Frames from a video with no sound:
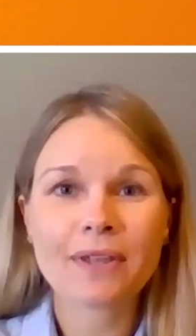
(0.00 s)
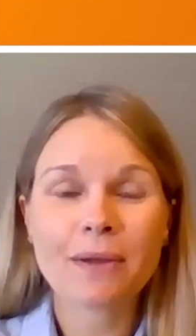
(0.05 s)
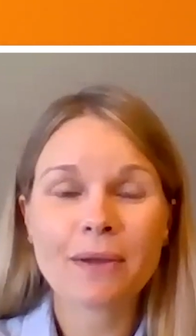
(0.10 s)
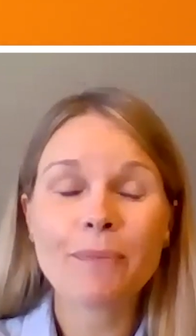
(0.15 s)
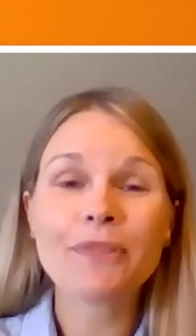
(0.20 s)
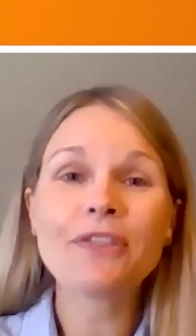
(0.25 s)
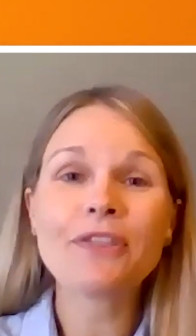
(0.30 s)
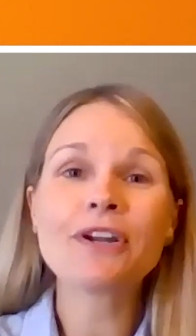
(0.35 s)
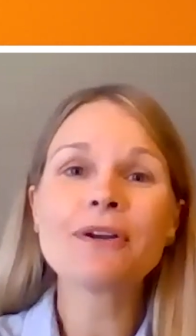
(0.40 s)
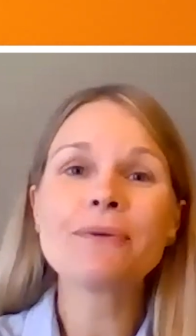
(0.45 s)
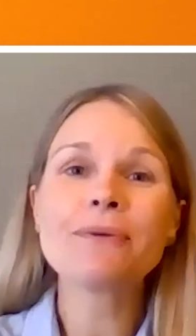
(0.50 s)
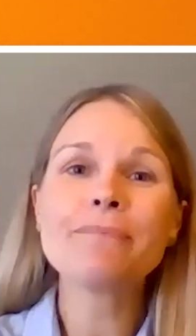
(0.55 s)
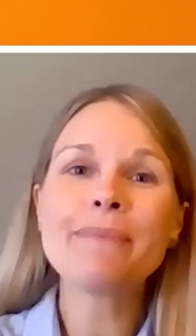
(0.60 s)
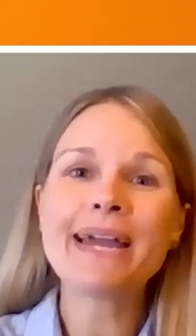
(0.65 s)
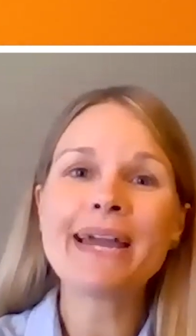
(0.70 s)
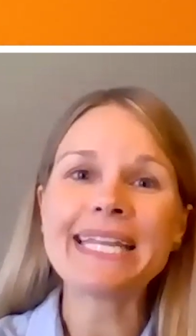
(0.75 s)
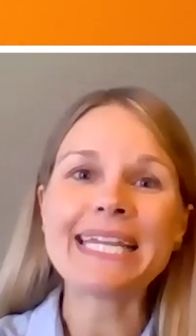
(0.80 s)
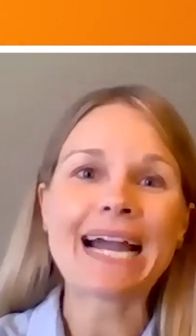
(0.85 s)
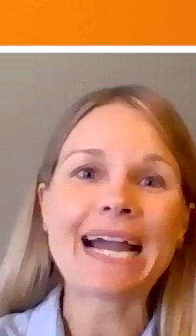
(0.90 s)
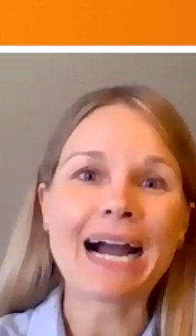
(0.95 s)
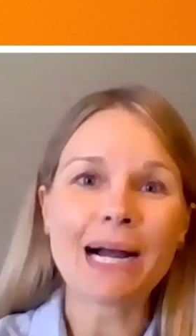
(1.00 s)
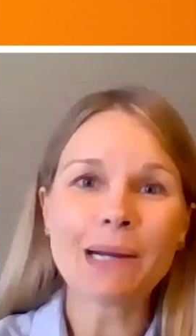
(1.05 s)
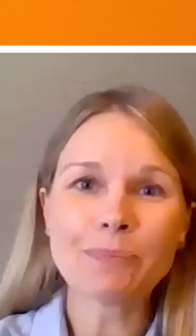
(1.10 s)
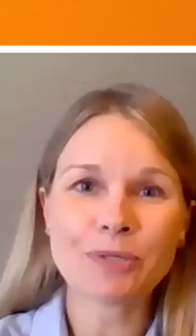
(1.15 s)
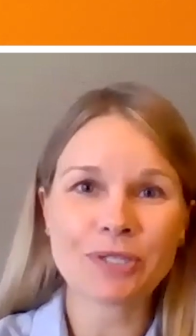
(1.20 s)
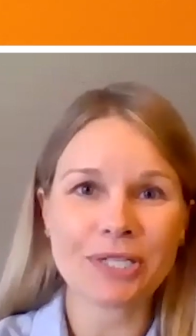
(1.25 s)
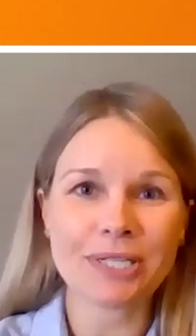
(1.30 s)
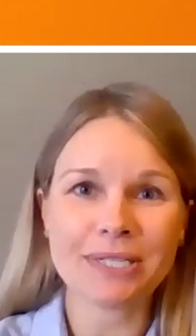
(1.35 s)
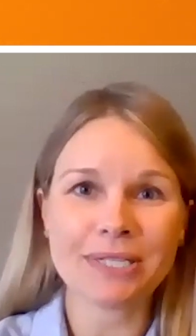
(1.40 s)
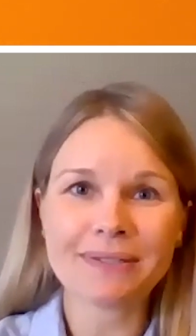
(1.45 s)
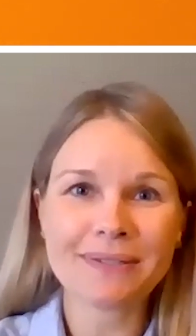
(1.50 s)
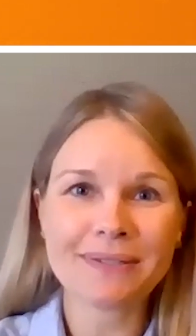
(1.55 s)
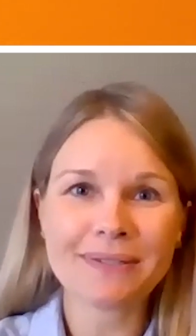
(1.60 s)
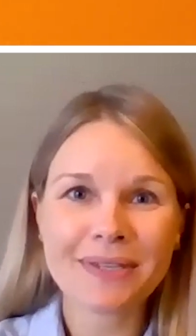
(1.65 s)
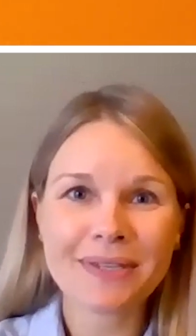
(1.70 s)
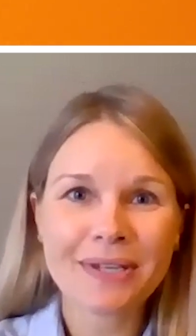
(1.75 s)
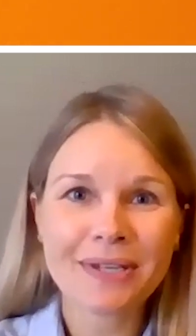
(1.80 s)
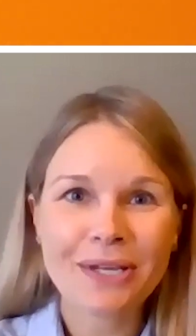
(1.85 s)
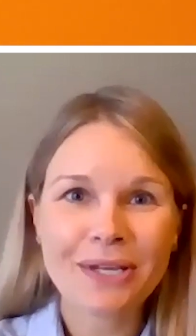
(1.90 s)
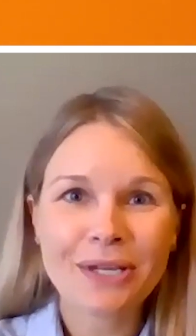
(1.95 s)
But there are many
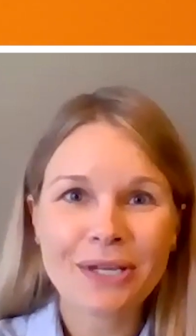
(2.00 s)
options.